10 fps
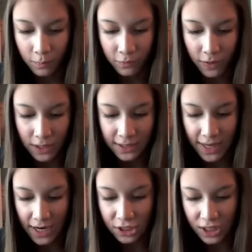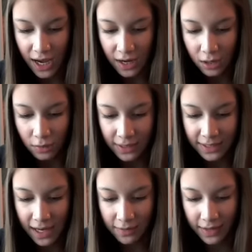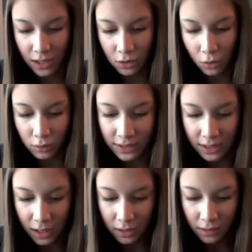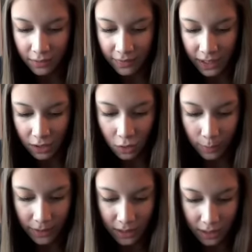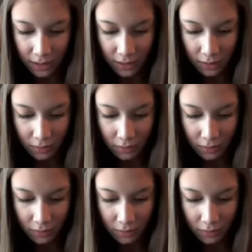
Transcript: first eyeshadow that's kind of like a golden color. If I can open this, I